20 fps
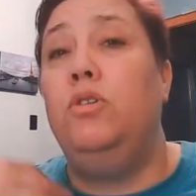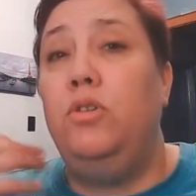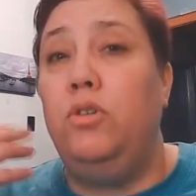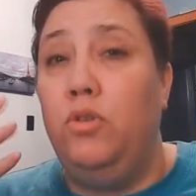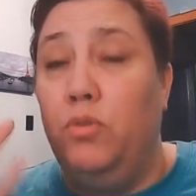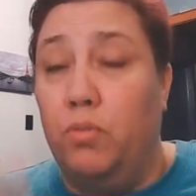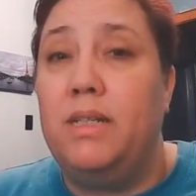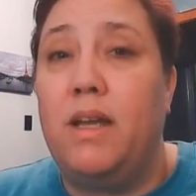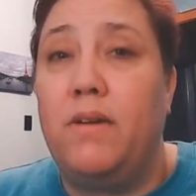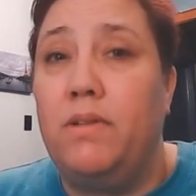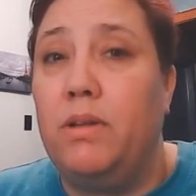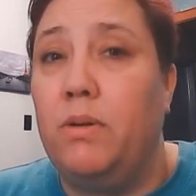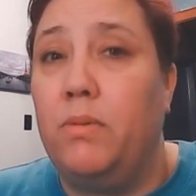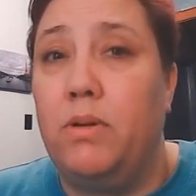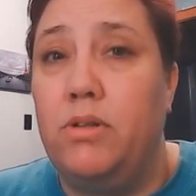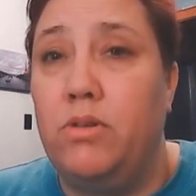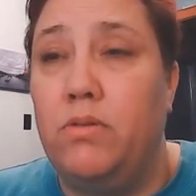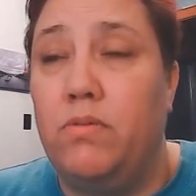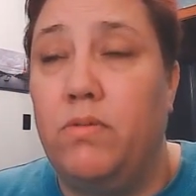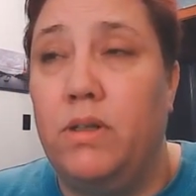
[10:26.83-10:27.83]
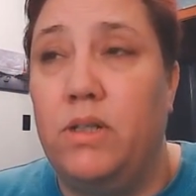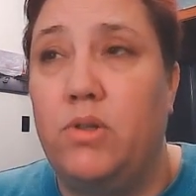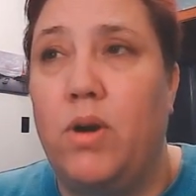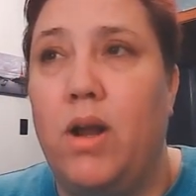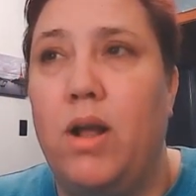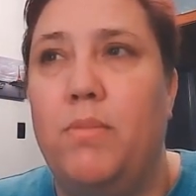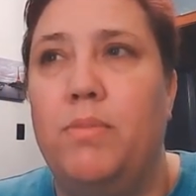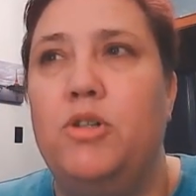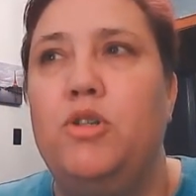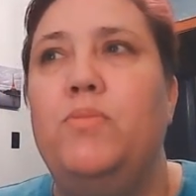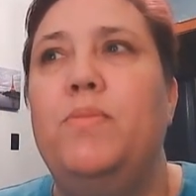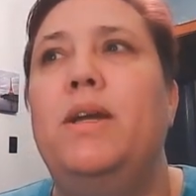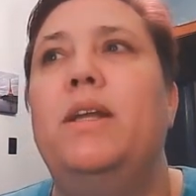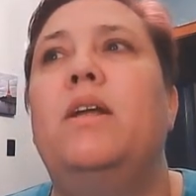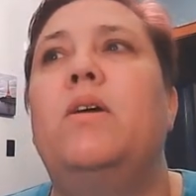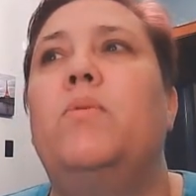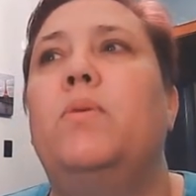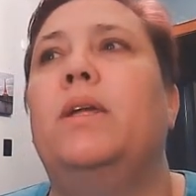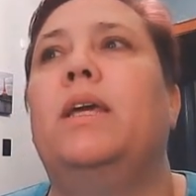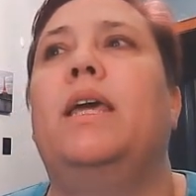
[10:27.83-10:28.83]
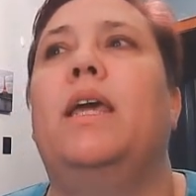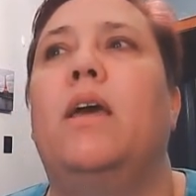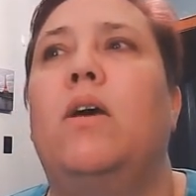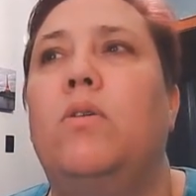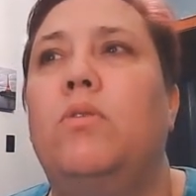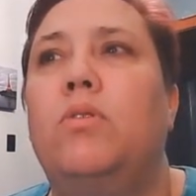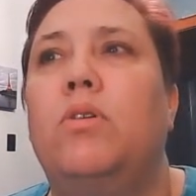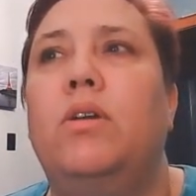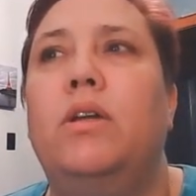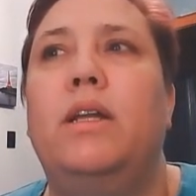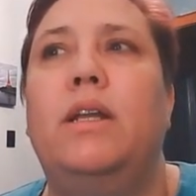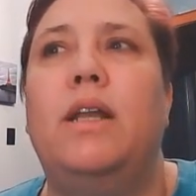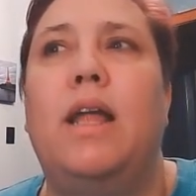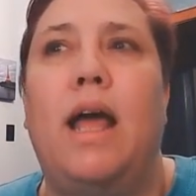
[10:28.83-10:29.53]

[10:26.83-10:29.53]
you definitely want to do the free trial, but you may not want to count on it